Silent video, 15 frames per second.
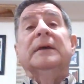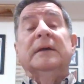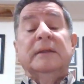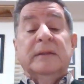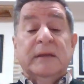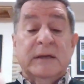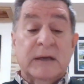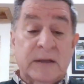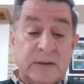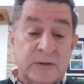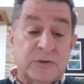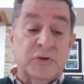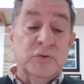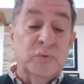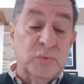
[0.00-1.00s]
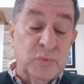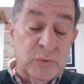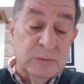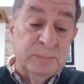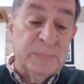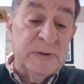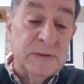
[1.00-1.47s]
in the end, you
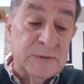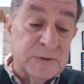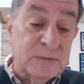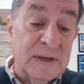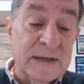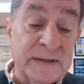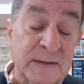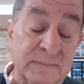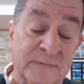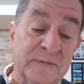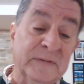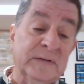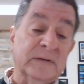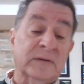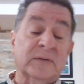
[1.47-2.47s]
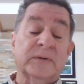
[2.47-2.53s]
will be triumphant,